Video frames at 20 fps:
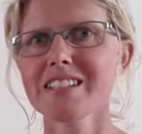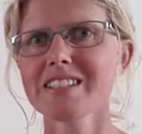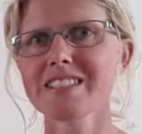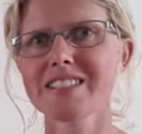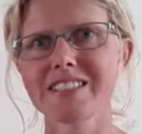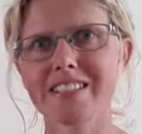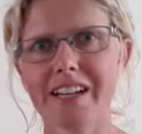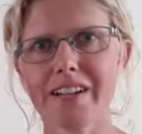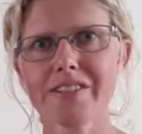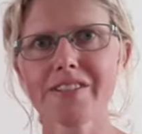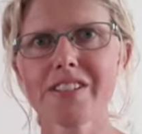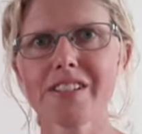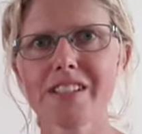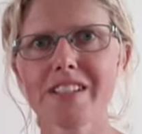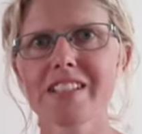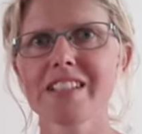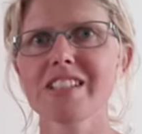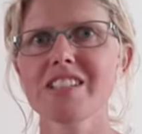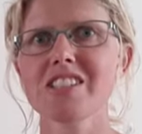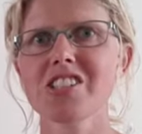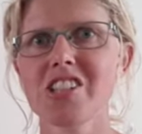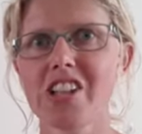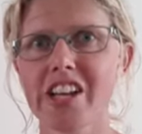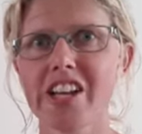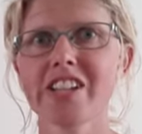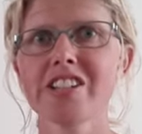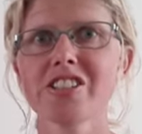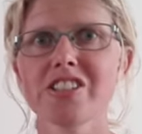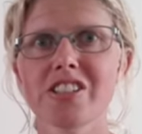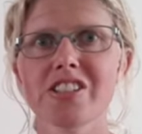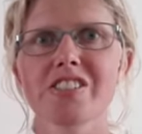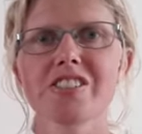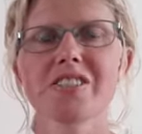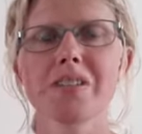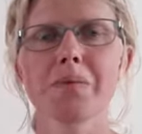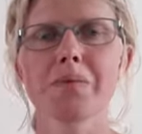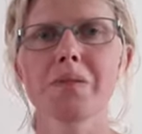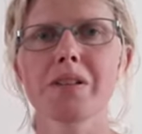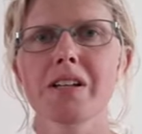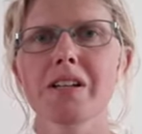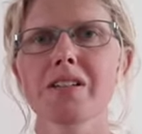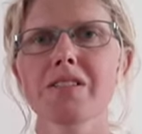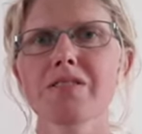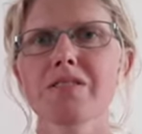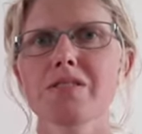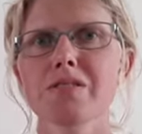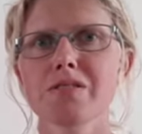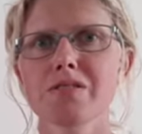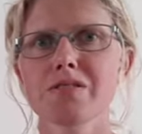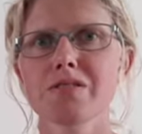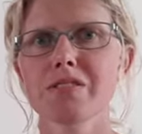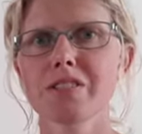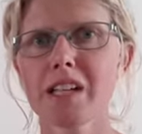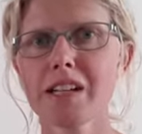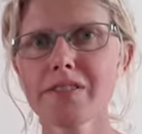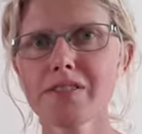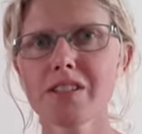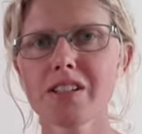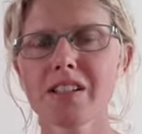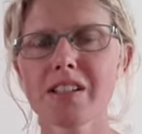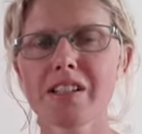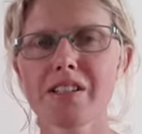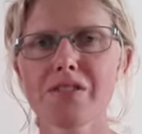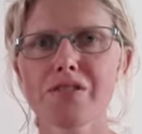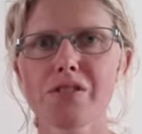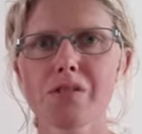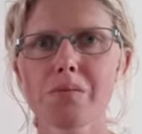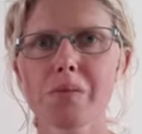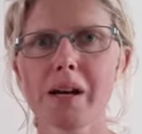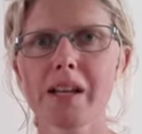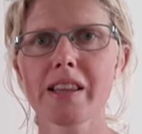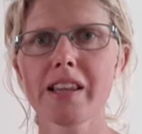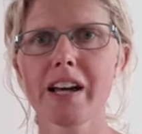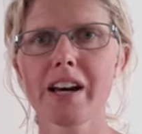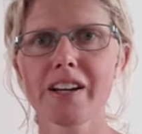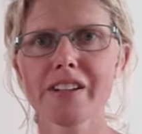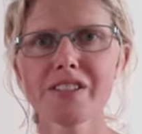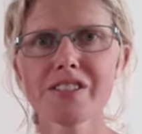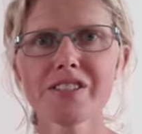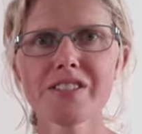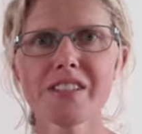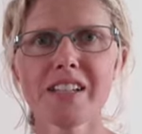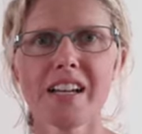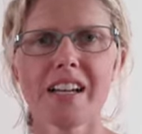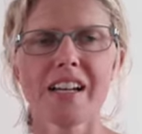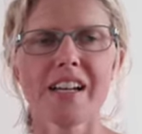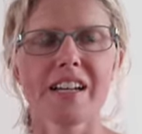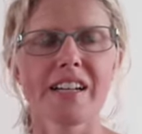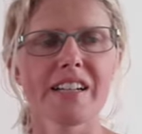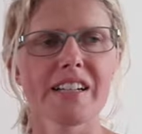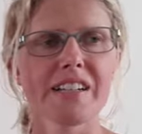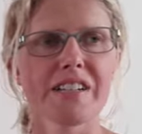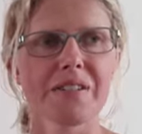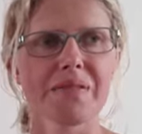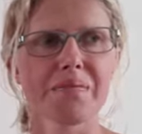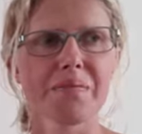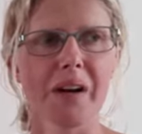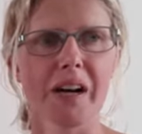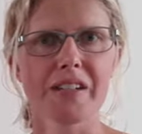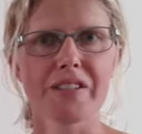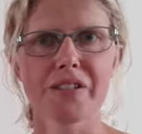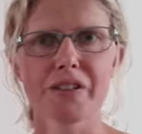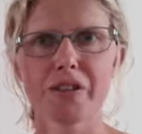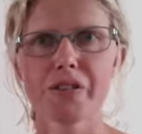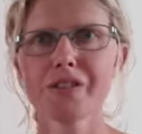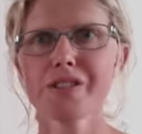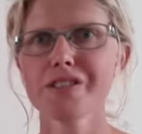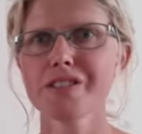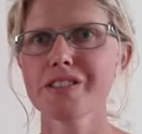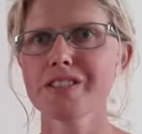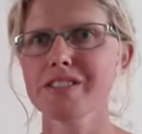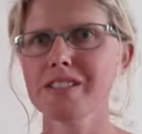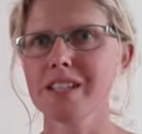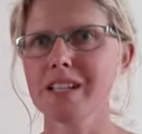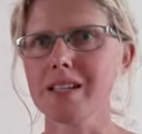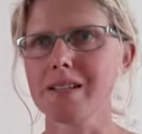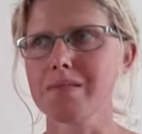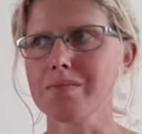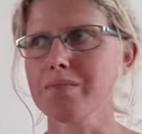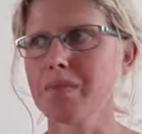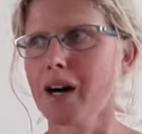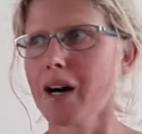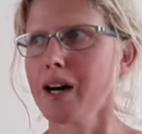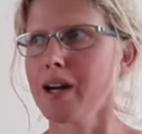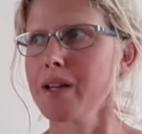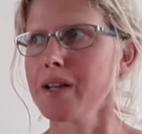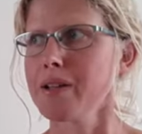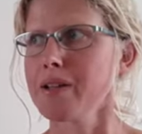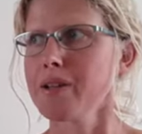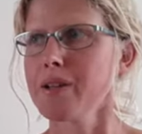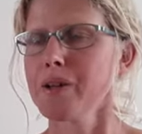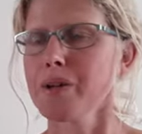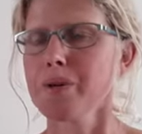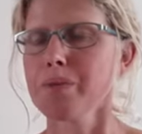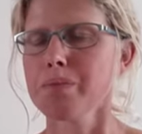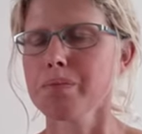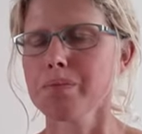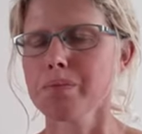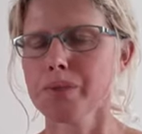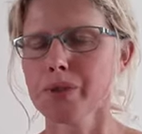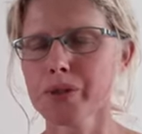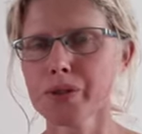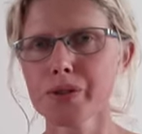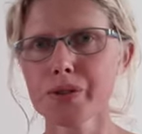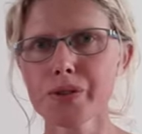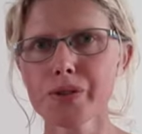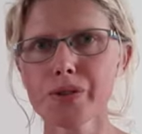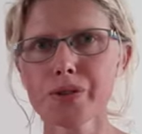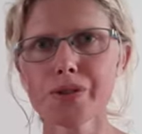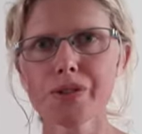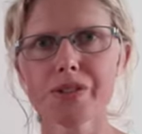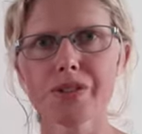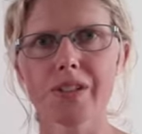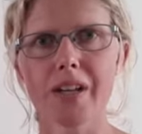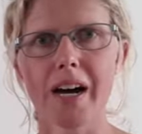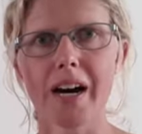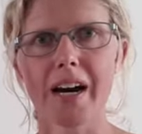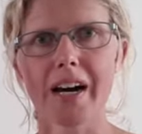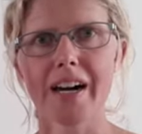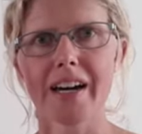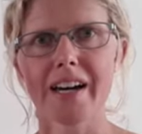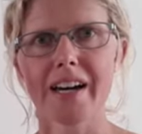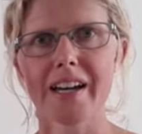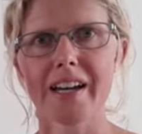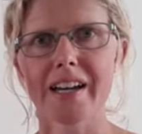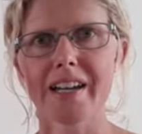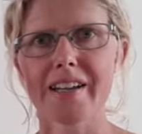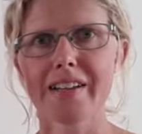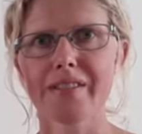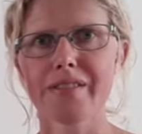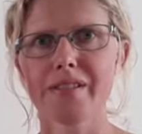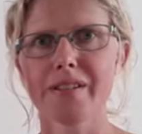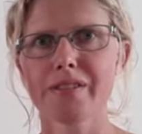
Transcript: definitely changing something, definitely for my lungs. I notice this in my moods. I